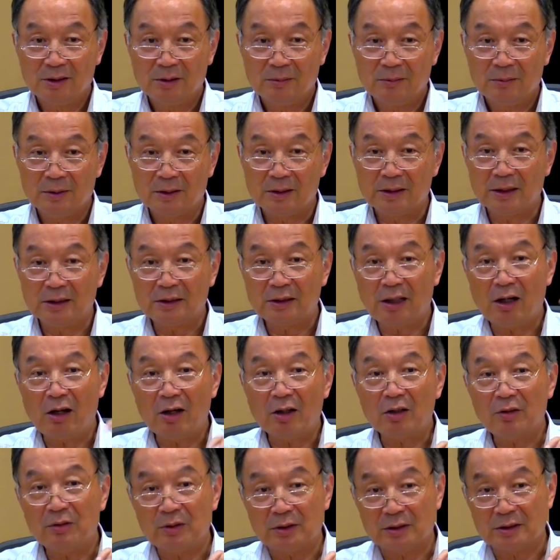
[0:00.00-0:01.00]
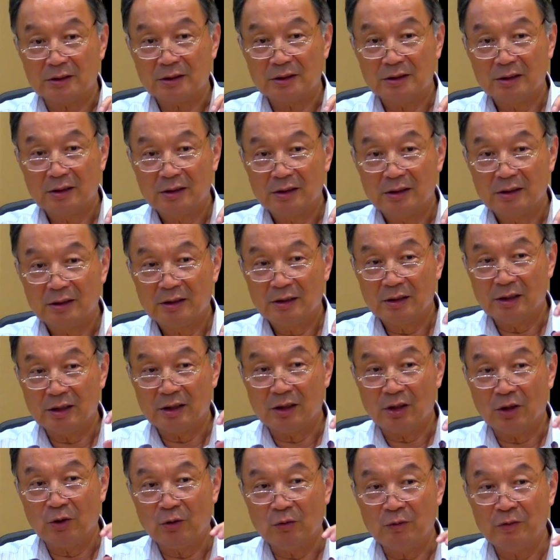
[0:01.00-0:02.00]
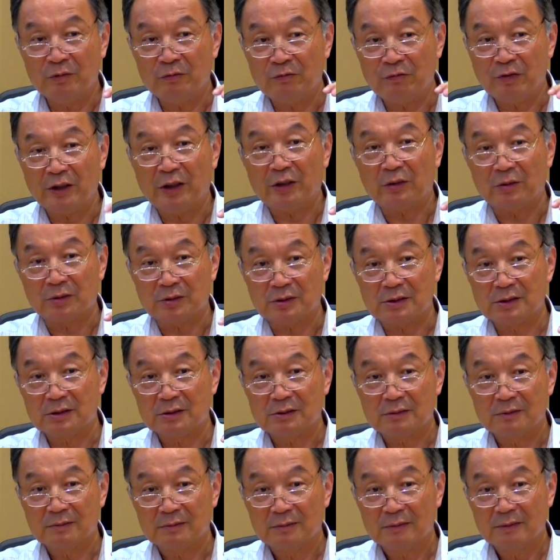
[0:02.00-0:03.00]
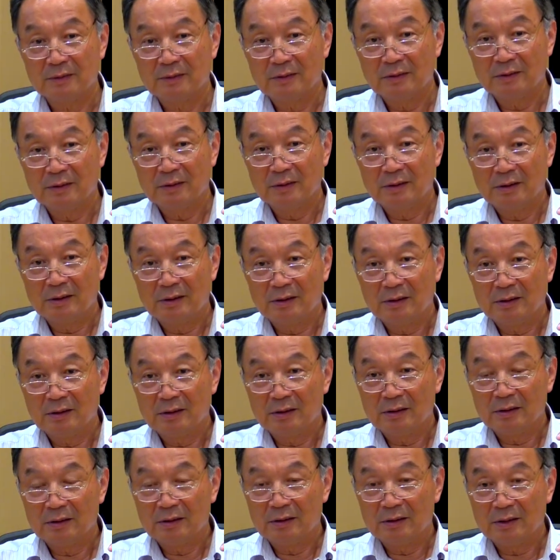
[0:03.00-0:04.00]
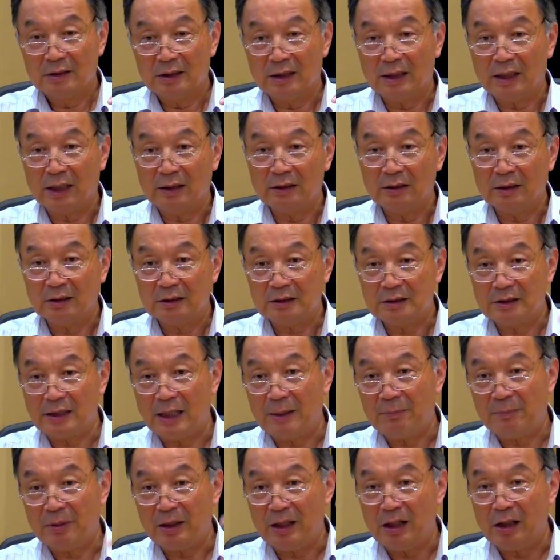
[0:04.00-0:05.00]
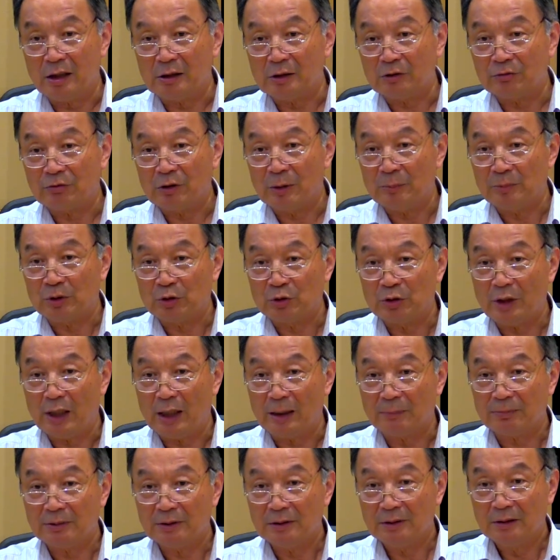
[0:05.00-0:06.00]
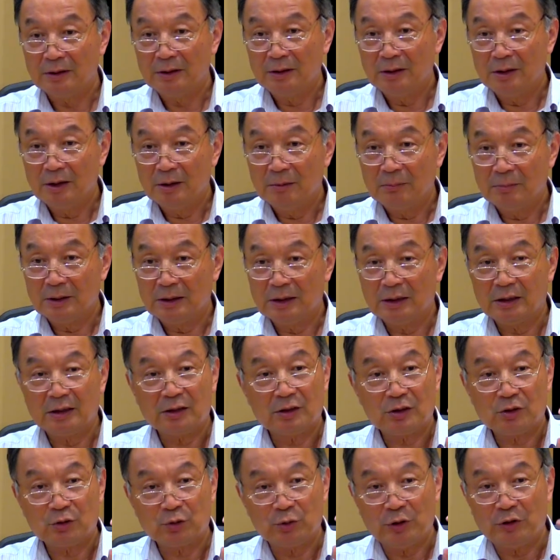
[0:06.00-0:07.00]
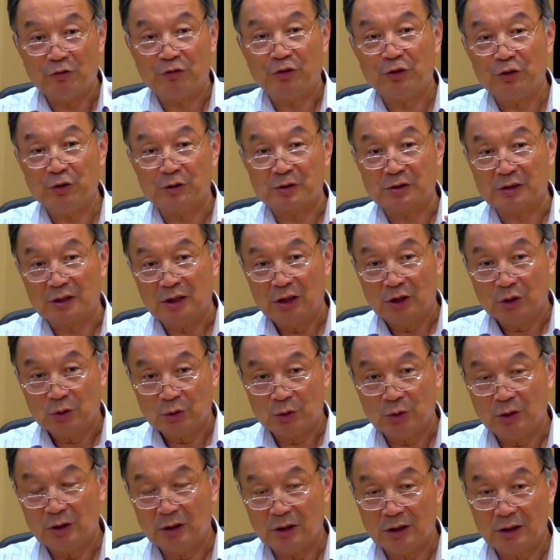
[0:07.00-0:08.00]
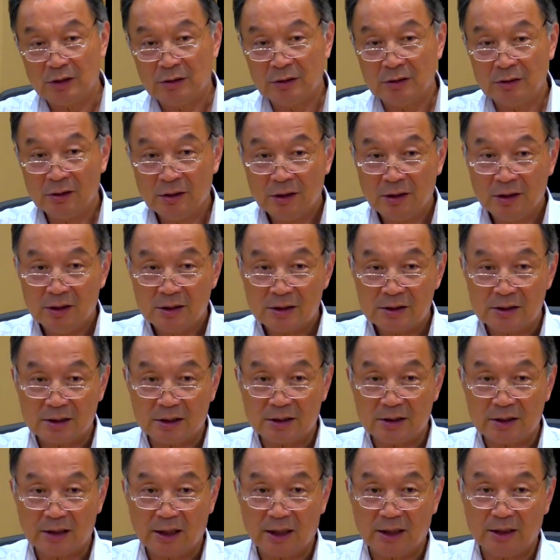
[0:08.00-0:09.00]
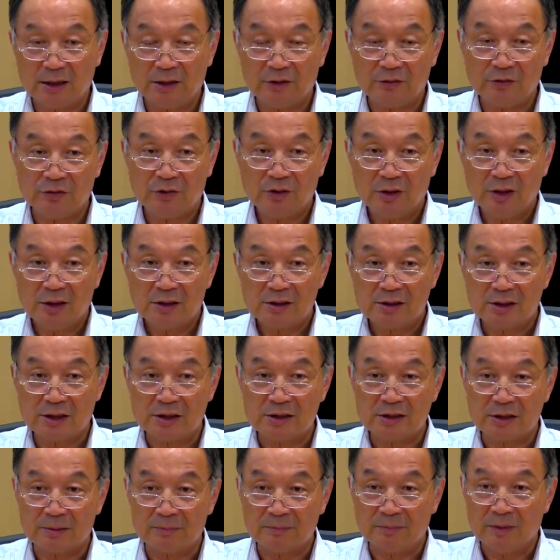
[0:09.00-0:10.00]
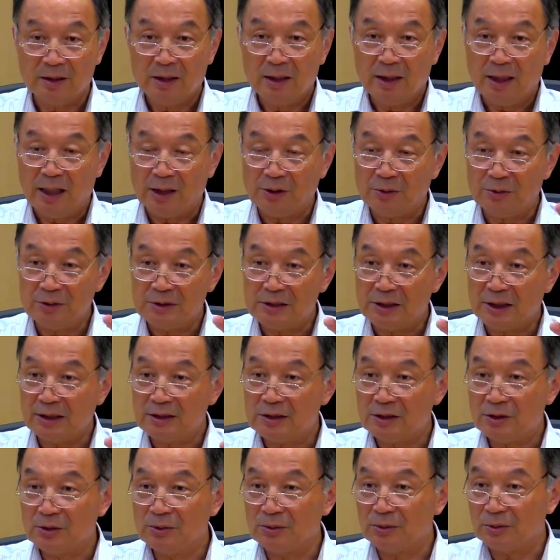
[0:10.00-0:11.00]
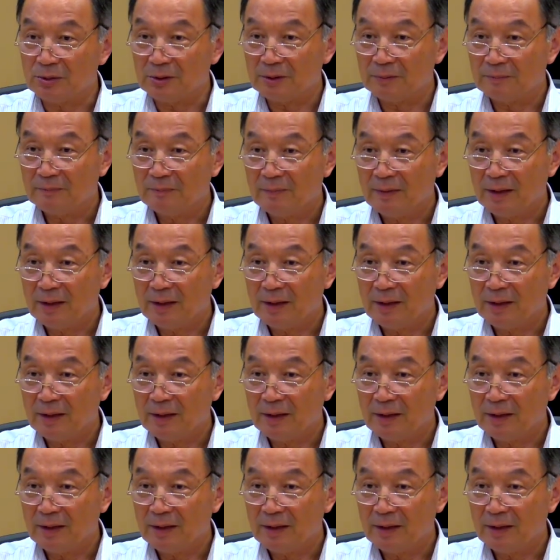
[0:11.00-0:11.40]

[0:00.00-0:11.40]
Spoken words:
But they tolerant their own fails. They cannot jump out from the trap. But they refuse to learn such kind of system. I don't say it's good.